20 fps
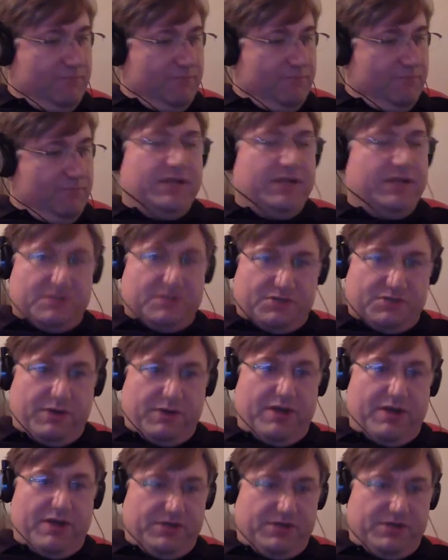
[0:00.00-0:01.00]
It is a
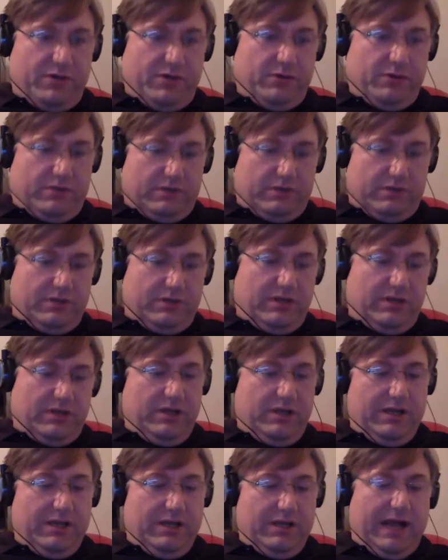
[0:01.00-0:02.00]
strategy, though.
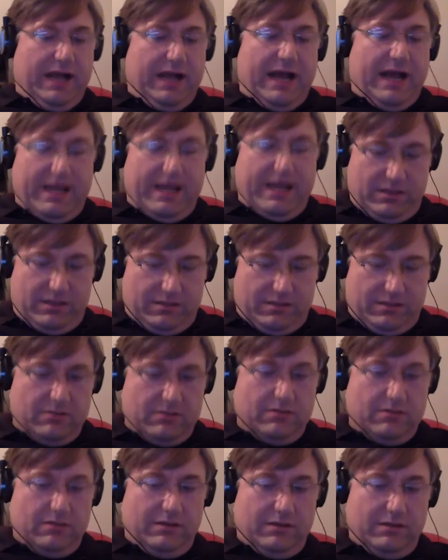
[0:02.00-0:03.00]
I
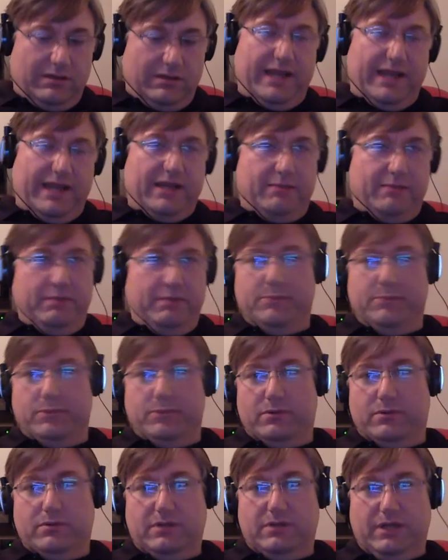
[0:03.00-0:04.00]
like
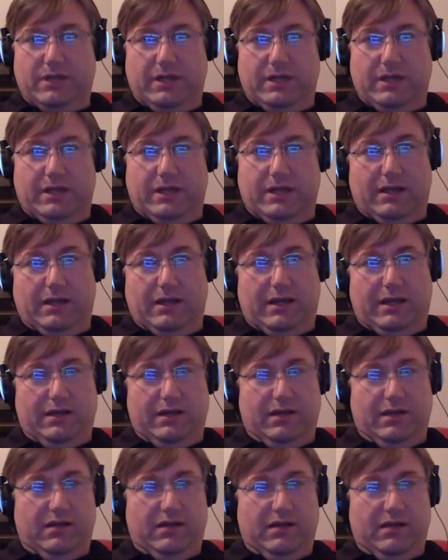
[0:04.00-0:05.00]
people, and I
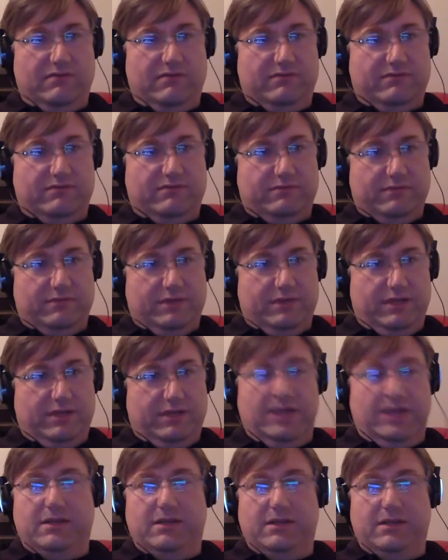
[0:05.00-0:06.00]
love the
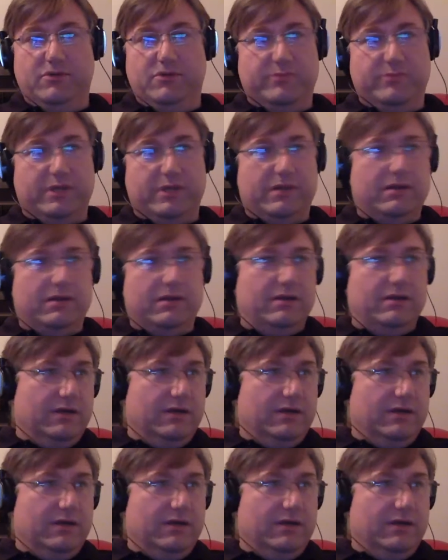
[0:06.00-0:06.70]
indie movement.